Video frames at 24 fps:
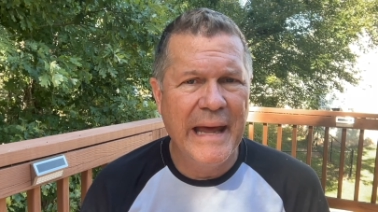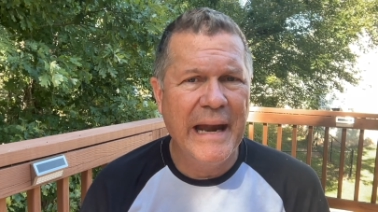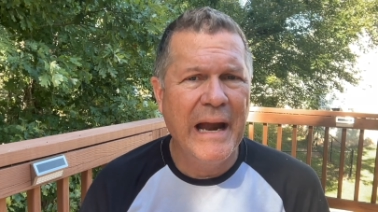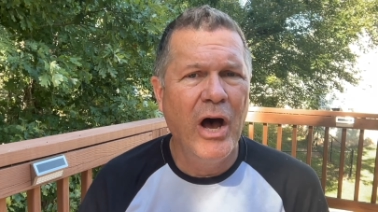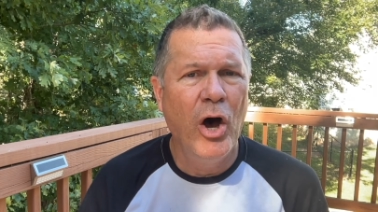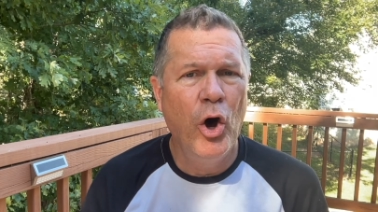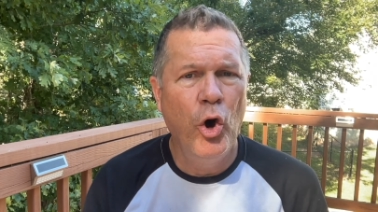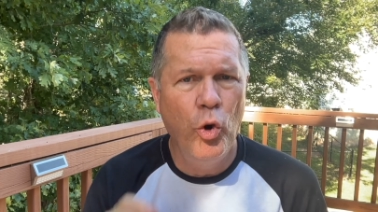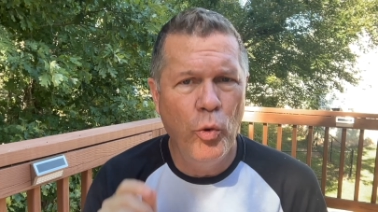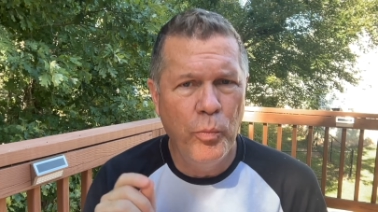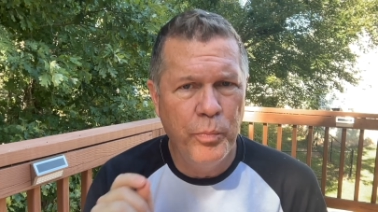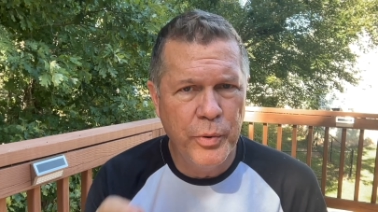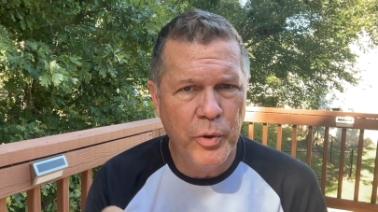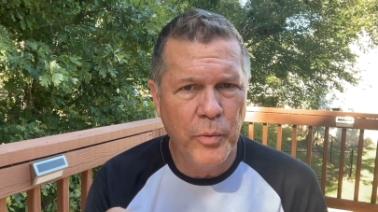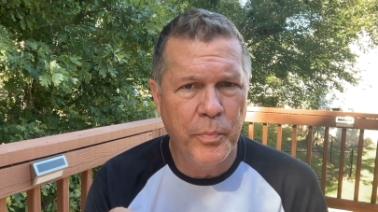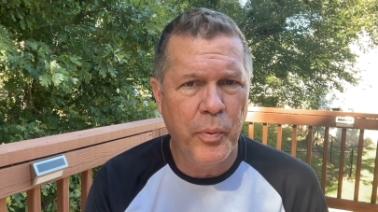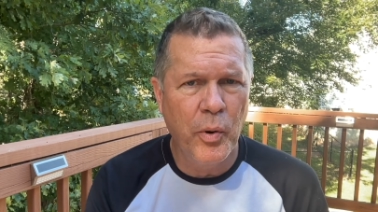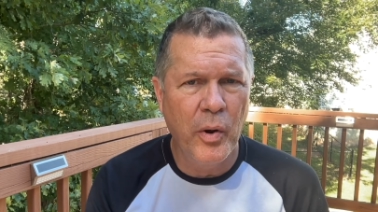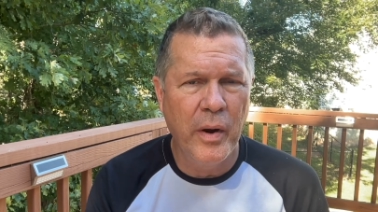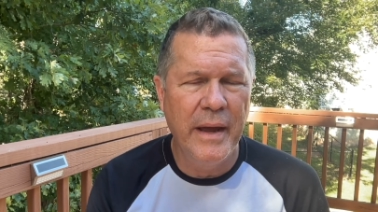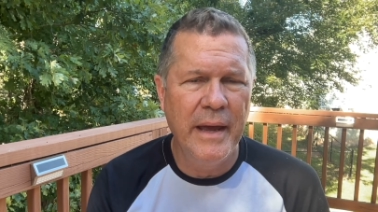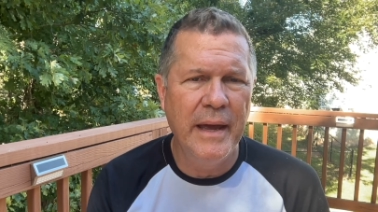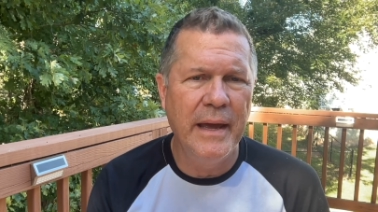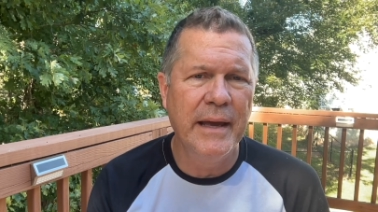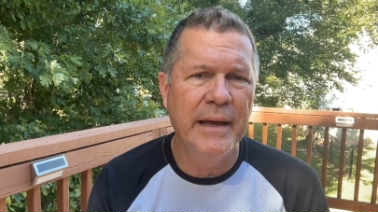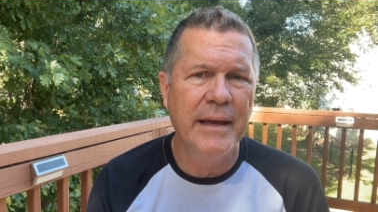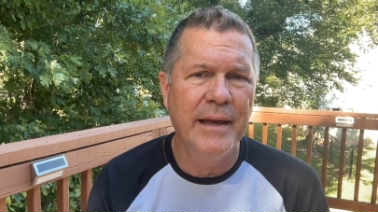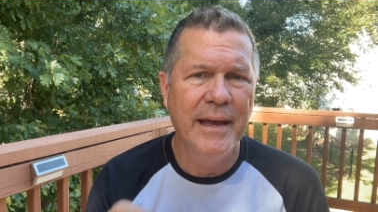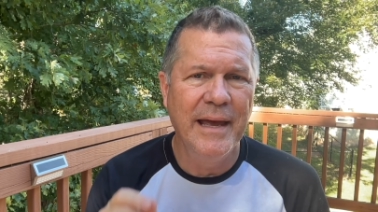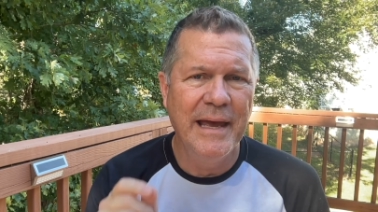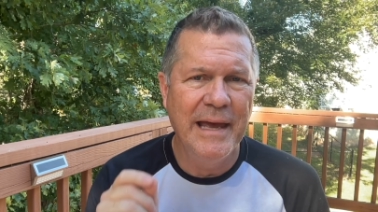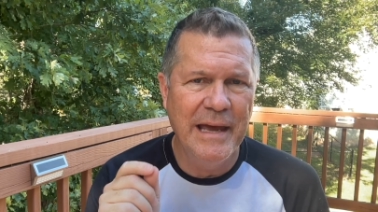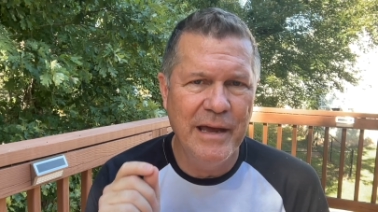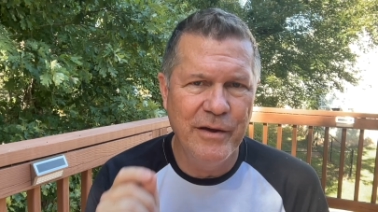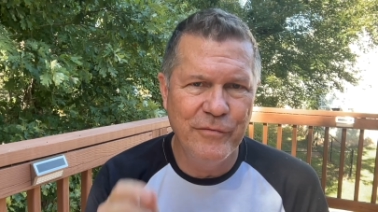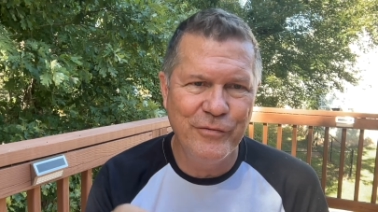And I hope you're praying
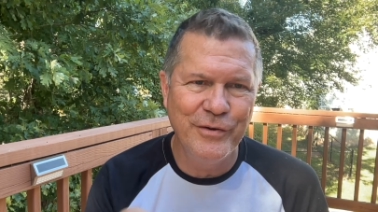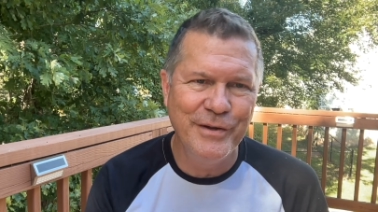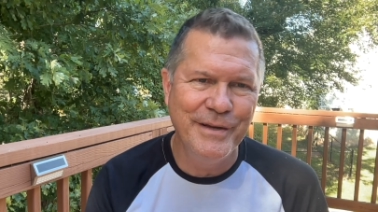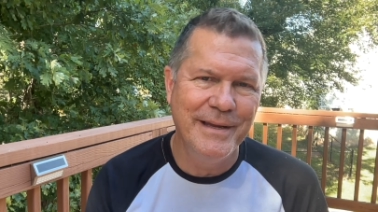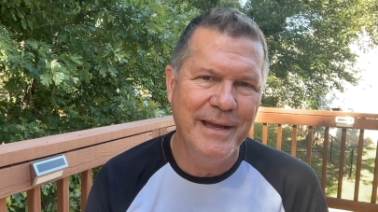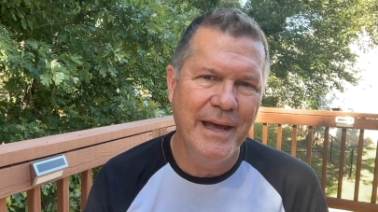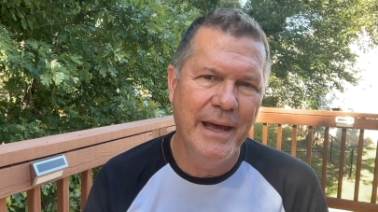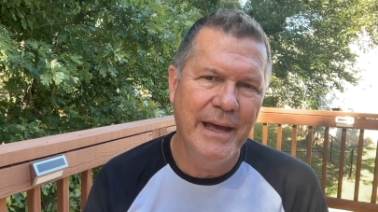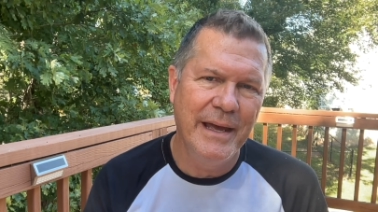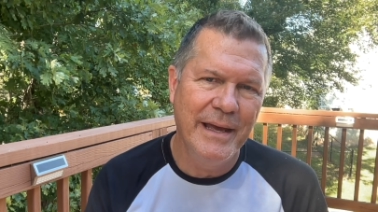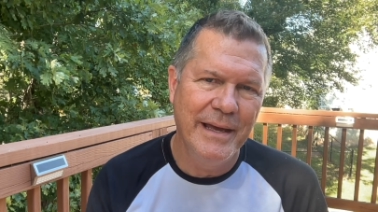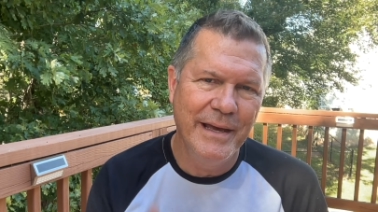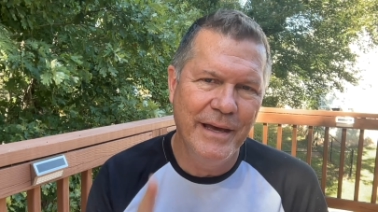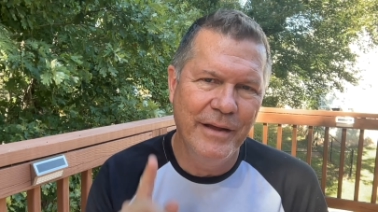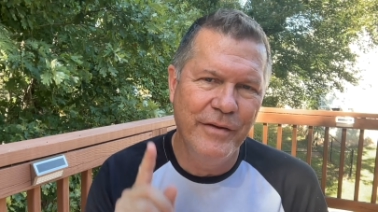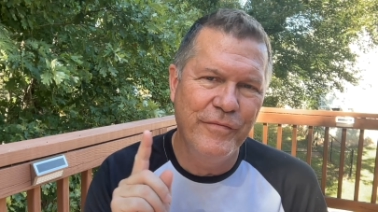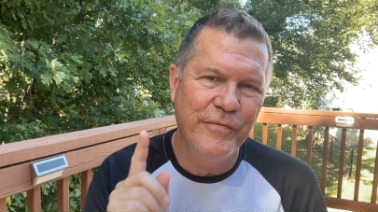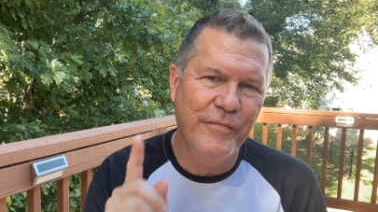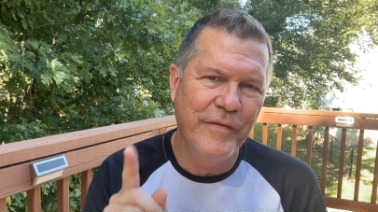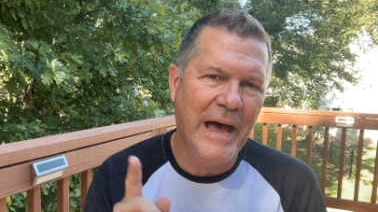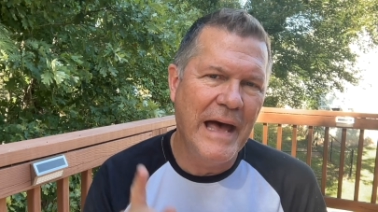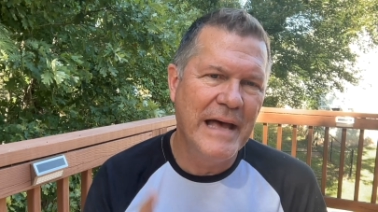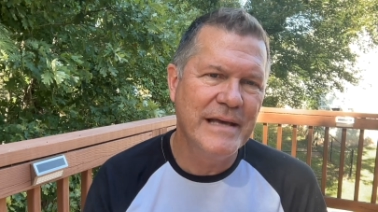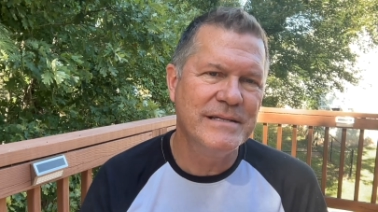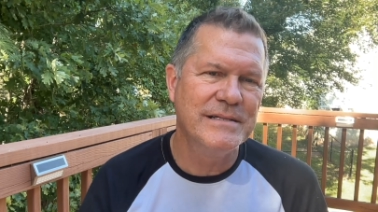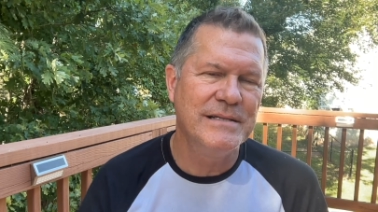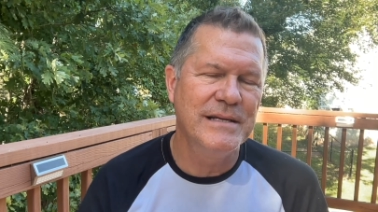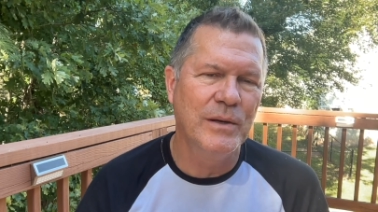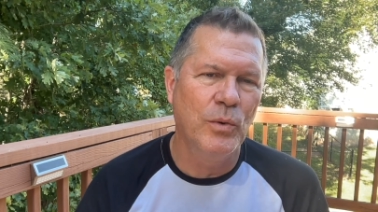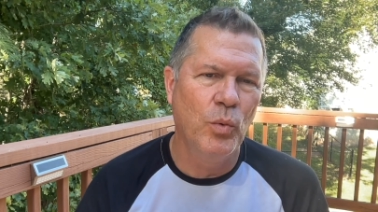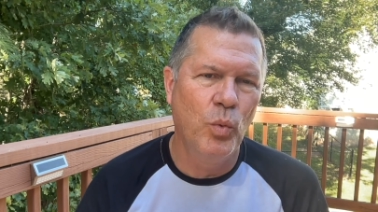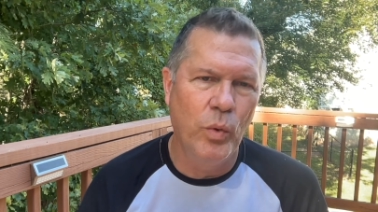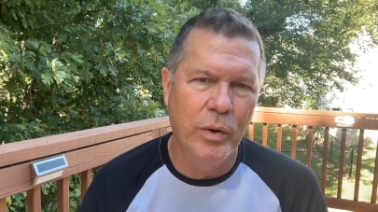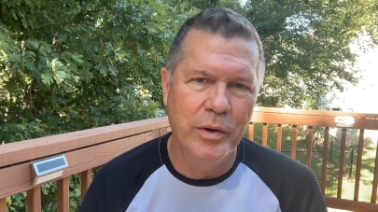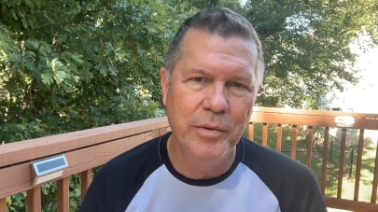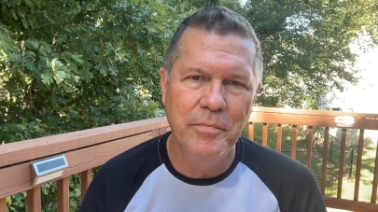every day and
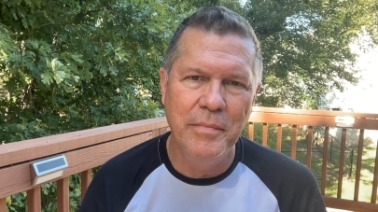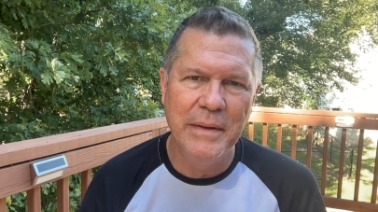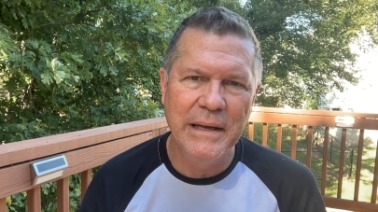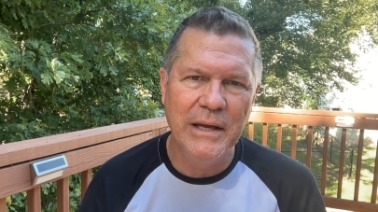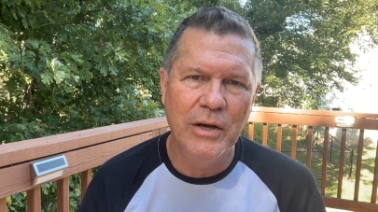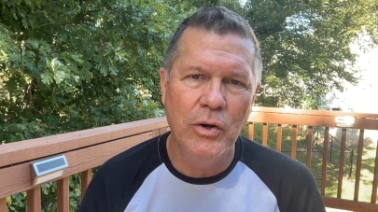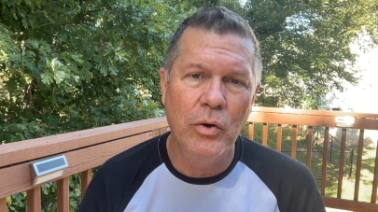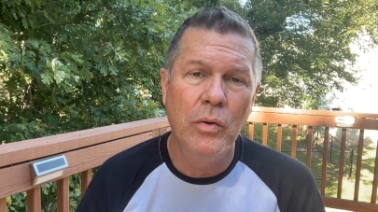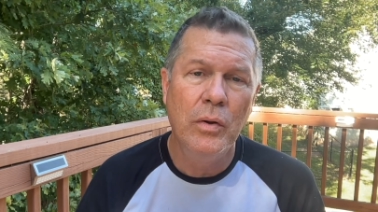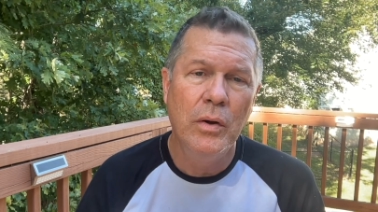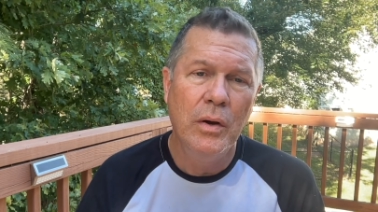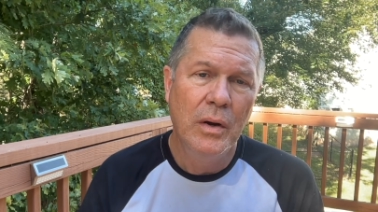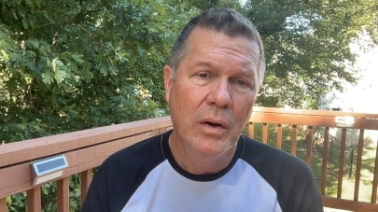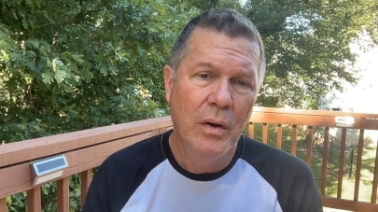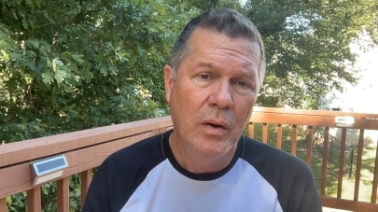fasting one meal